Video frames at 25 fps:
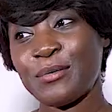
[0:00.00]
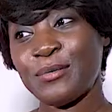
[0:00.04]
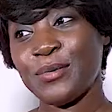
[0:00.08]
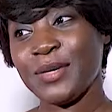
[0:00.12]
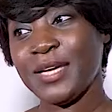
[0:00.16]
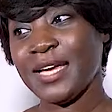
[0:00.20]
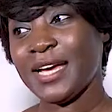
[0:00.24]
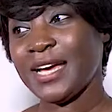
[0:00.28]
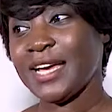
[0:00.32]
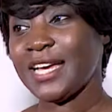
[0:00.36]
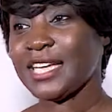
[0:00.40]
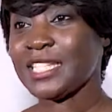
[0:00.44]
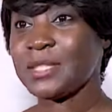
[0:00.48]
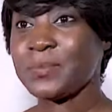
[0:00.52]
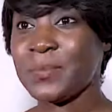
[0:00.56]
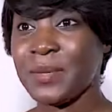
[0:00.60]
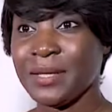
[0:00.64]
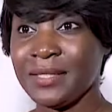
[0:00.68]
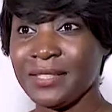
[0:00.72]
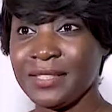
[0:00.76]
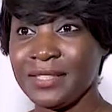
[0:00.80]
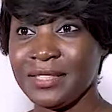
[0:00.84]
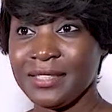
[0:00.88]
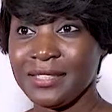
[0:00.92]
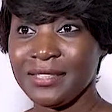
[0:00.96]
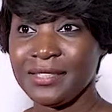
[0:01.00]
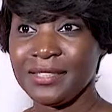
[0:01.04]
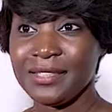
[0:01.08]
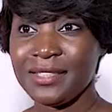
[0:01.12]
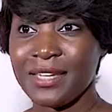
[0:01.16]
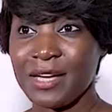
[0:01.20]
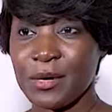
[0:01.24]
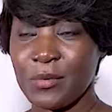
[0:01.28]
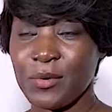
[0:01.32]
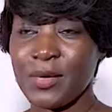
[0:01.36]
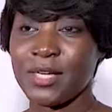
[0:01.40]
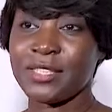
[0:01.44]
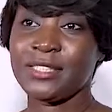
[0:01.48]
we are expanding
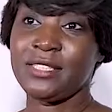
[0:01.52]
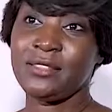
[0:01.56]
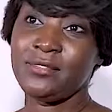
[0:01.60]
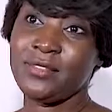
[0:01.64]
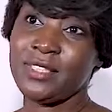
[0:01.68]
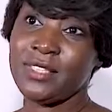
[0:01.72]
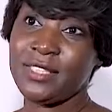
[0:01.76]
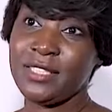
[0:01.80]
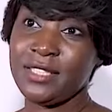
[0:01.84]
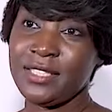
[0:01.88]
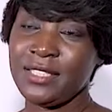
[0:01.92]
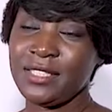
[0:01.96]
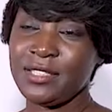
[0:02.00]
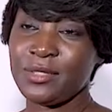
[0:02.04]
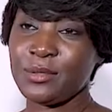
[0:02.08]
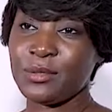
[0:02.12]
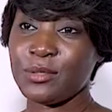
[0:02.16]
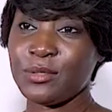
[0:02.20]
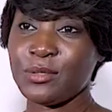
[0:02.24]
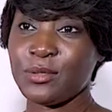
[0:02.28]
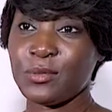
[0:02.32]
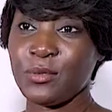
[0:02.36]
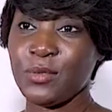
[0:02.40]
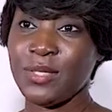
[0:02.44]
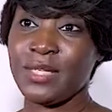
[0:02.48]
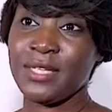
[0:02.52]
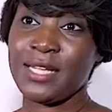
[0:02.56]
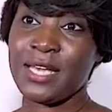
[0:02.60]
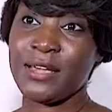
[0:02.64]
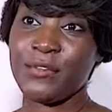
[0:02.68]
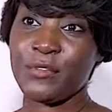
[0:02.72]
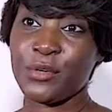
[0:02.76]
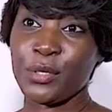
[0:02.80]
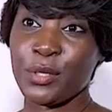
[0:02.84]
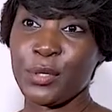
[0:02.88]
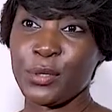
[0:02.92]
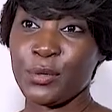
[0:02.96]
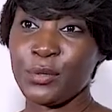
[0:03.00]
our activities also in
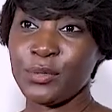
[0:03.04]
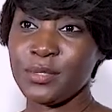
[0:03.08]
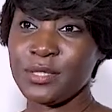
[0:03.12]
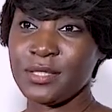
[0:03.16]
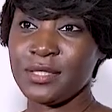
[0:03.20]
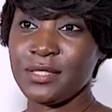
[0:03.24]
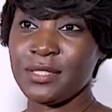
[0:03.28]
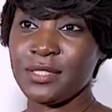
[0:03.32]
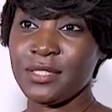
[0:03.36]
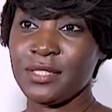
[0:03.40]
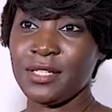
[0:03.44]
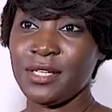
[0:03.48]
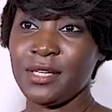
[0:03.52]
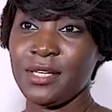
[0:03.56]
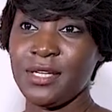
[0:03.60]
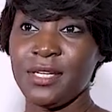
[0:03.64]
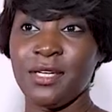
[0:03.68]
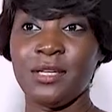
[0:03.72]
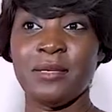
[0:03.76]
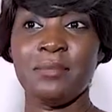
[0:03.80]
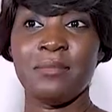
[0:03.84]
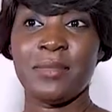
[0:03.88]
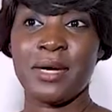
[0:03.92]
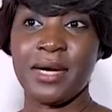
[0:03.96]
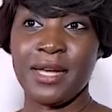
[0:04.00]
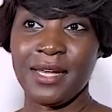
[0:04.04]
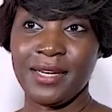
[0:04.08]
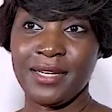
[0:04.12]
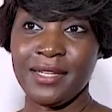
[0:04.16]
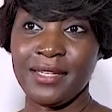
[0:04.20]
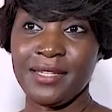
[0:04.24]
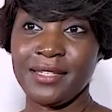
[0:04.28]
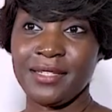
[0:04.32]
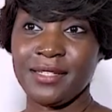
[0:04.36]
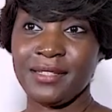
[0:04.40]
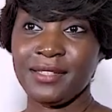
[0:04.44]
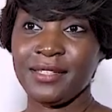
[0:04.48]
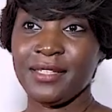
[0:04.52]
Ivory Coast, in
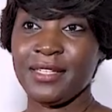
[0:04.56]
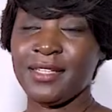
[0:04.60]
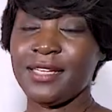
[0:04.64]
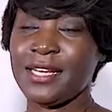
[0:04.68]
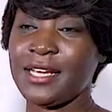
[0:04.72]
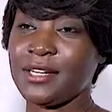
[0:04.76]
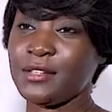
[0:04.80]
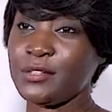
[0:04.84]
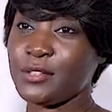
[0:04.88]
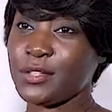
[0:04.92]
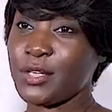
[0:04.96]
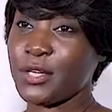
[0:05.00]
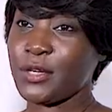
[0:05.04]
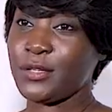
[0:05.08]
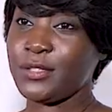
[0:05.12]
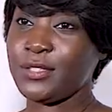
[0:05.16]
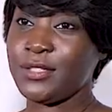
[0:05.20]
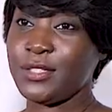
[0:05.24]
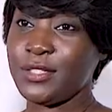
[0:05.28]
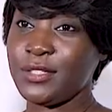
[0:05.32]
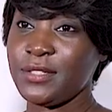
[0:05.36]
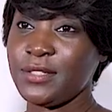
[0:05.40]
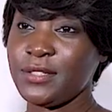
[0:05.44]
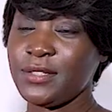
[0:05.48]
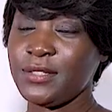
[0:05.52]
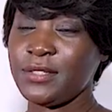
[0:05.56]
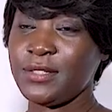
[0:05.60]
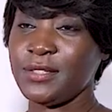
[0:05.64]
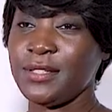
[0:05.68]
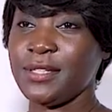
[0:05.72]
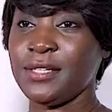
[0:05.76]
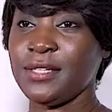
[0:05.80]
mining, in agriculture,